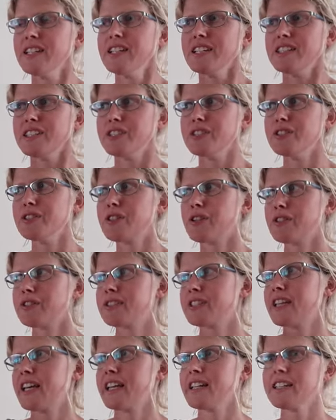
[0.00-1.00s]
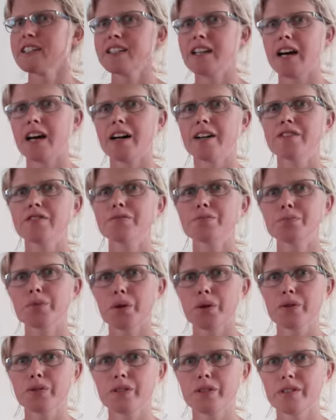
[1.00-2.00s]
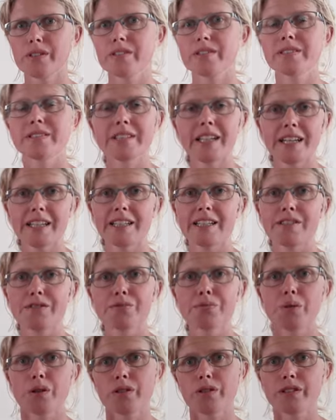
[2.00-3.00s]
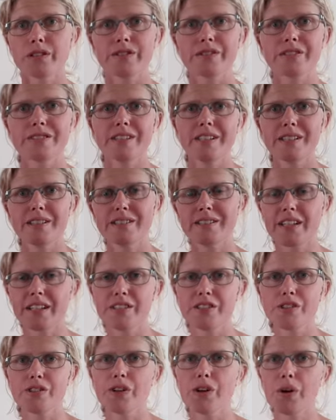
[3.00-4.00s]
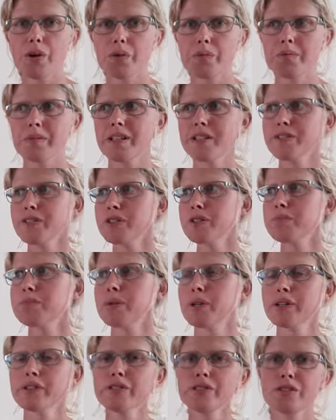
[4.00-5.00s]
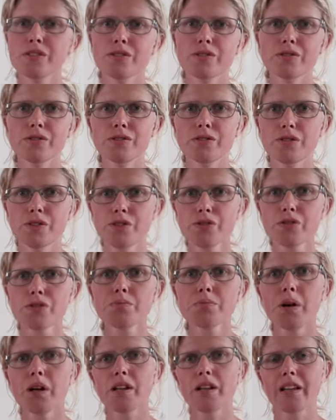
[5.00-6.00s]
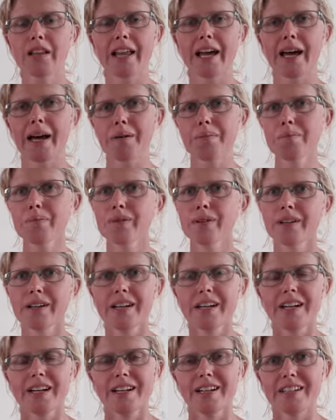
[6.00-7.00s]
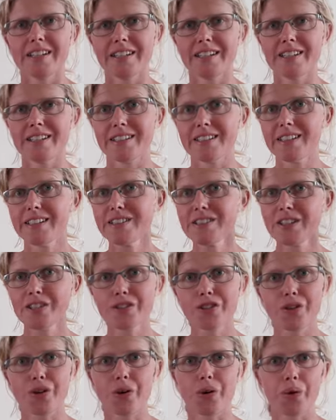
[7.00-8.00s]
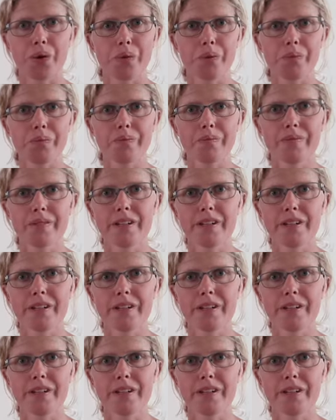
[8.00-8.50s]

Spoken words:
you don't get enough negative protons inside your home. If you put in too small a lamp inside your home,